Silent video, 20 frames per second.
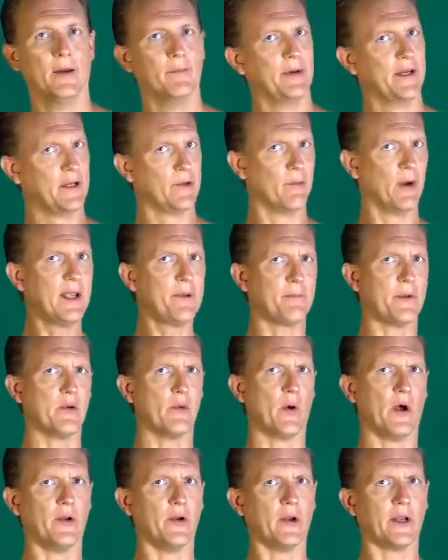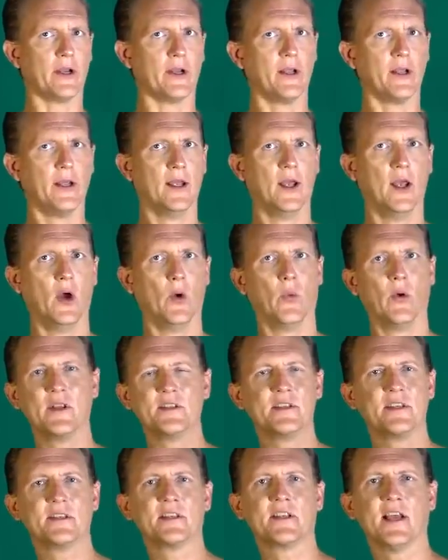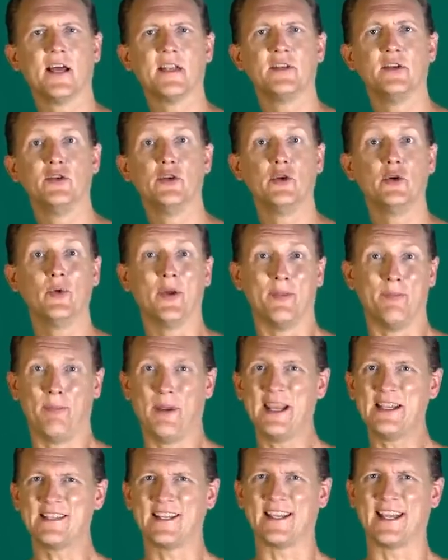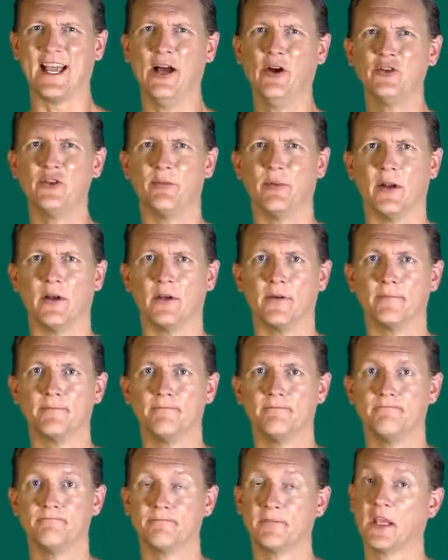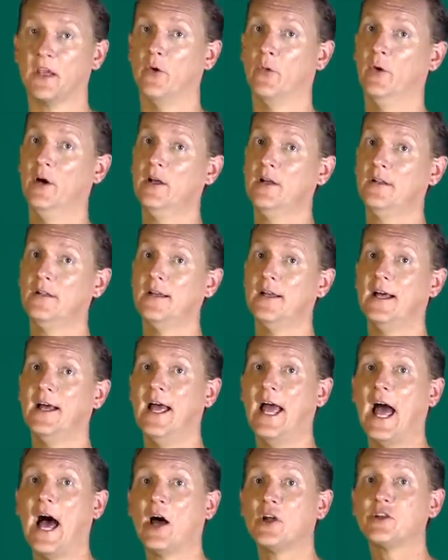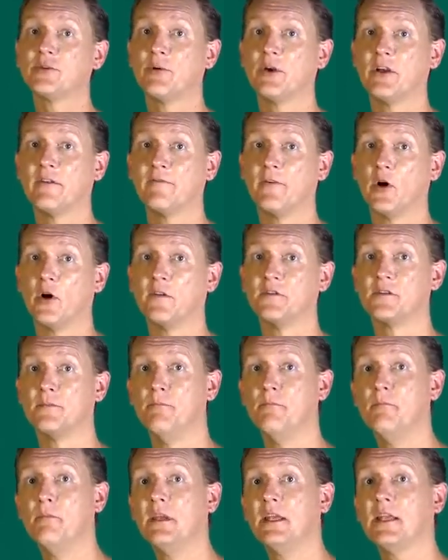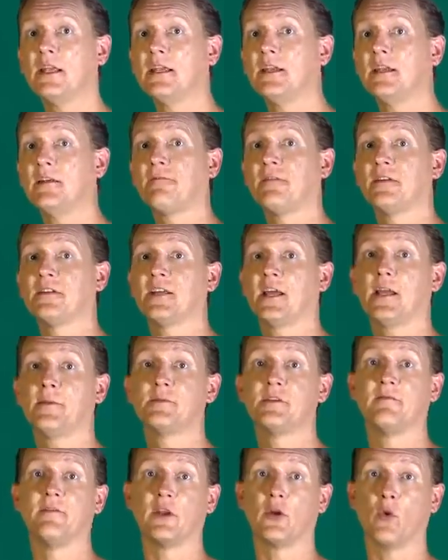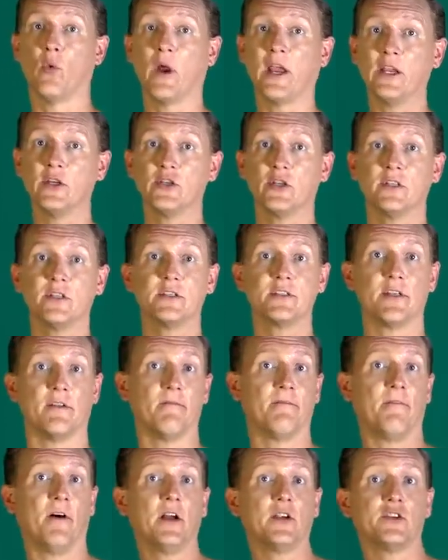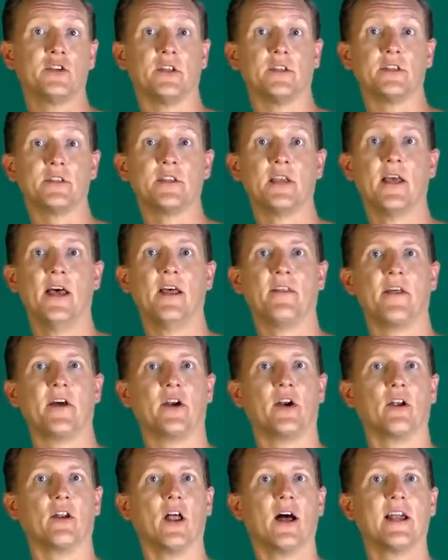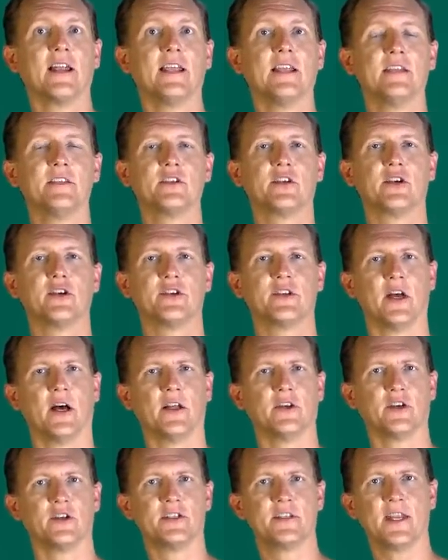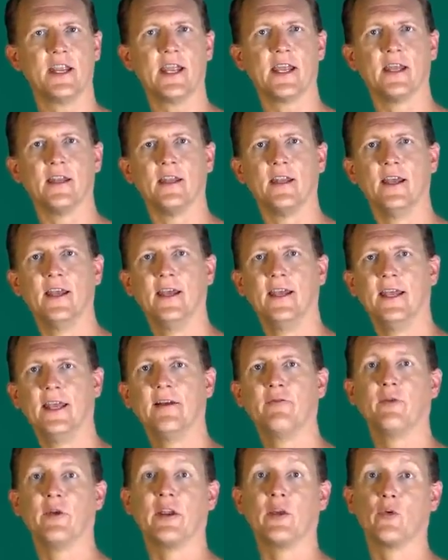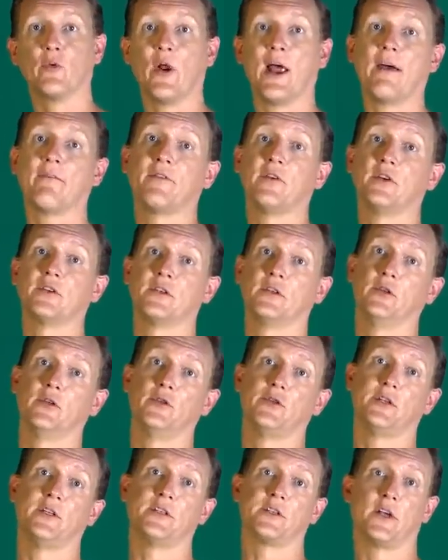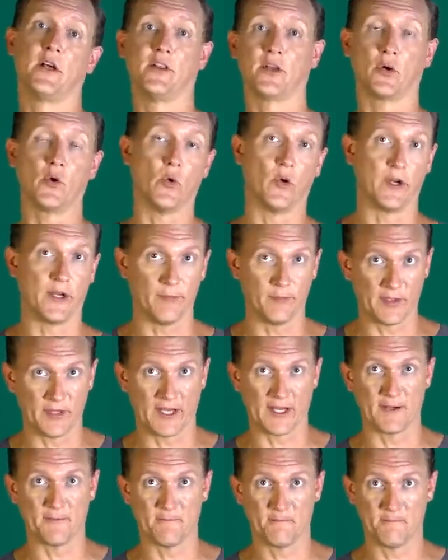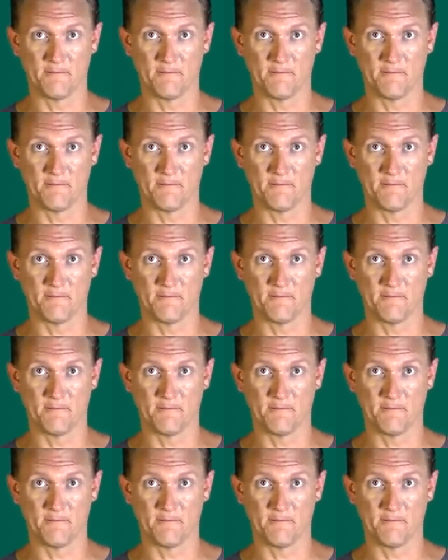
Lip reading: But you might be wondering, what has this got to do with basic algebra? Well, algebra involves many different types of equations and functions that are a lot easier to understand if we graph their solutions on the coordinate plane.